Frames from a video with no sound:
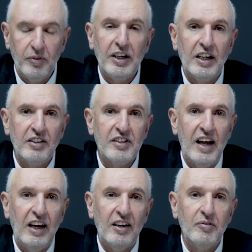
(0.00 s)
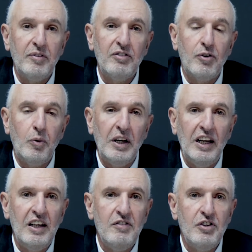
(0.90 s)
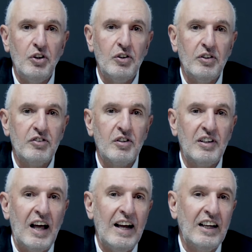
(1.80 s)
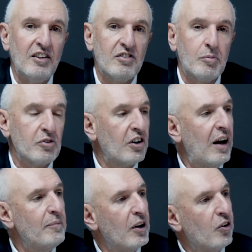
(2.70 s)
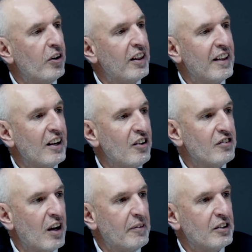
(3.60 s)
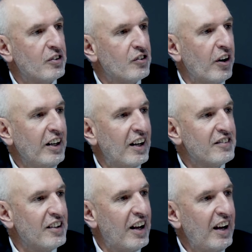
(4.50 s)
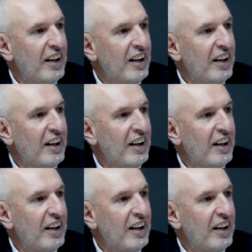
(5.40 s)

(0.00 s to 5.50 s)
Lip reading: We're going to say, before we leave you, so like and subscribe. Makone, thank you so much for joining us today.